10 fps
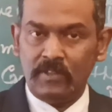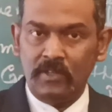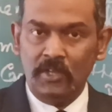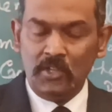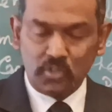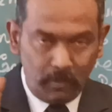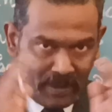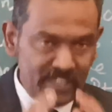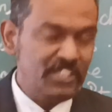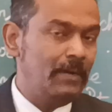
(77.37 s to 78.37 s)
So my
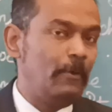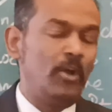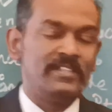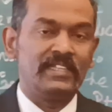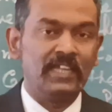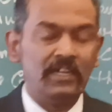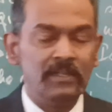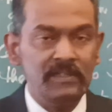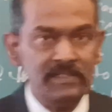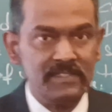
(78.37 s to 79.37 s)
dear boys and
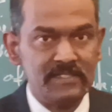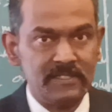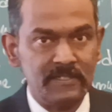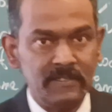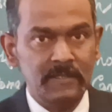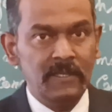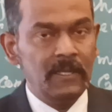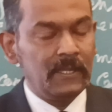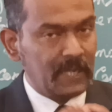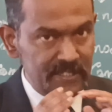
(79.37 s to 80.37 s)
girls,
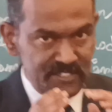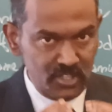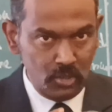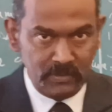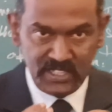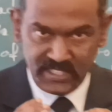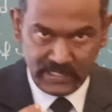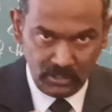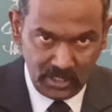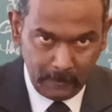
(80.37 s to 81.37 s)
consumer's
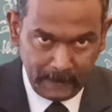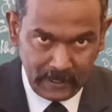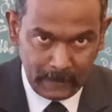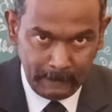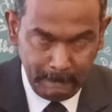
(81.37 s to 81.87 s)
equilibrium,